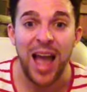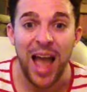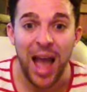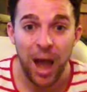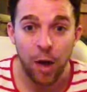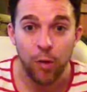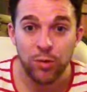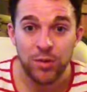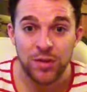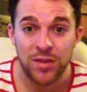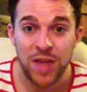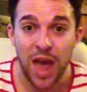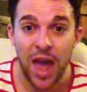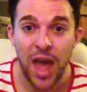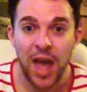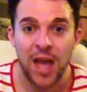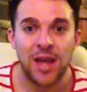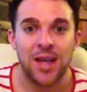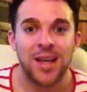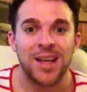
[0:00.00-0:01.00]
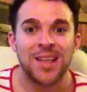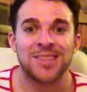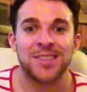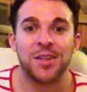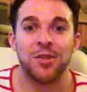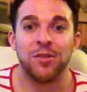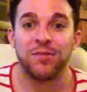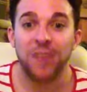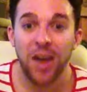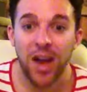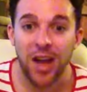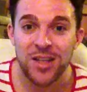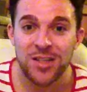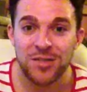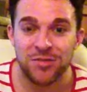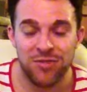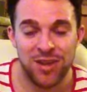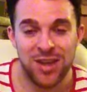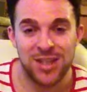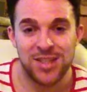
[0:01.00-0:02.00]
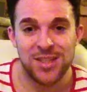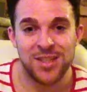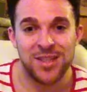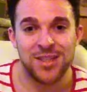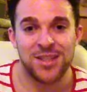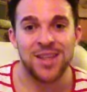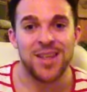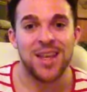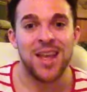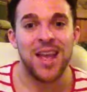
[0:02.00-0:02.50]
out there. So the first reason.